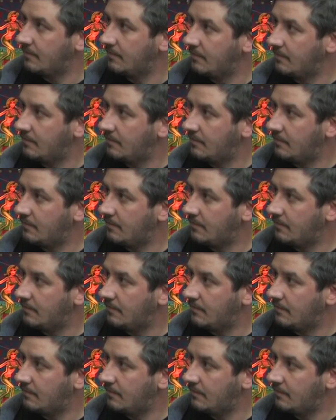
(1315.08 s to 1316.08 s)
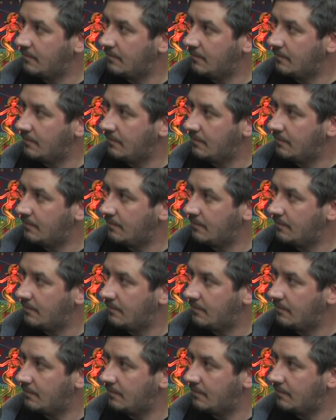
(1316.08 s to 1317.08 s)

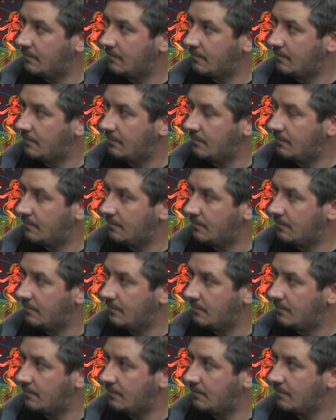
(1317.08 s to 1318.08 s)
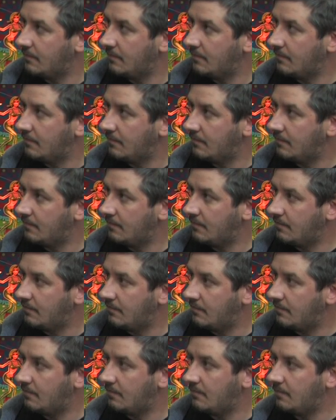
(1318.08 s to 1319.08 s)

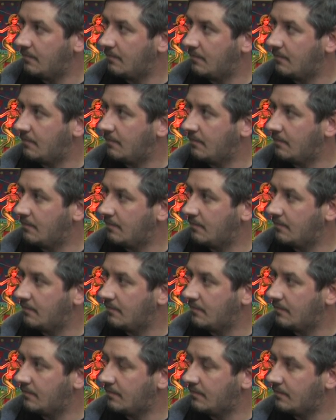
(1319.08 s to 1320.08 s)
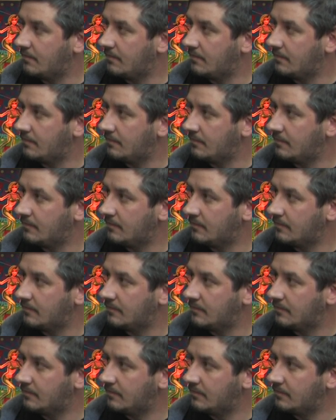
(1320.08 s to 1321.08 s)

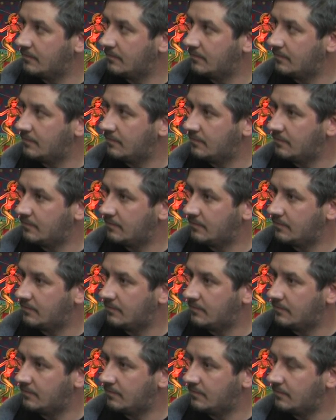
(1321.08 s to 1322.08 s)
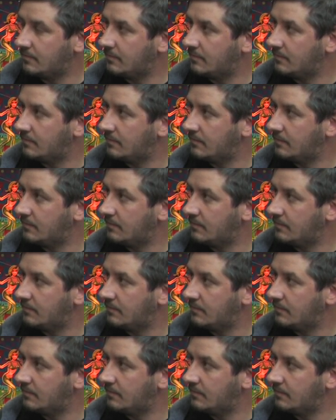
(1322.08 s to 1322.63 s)
(not speaking)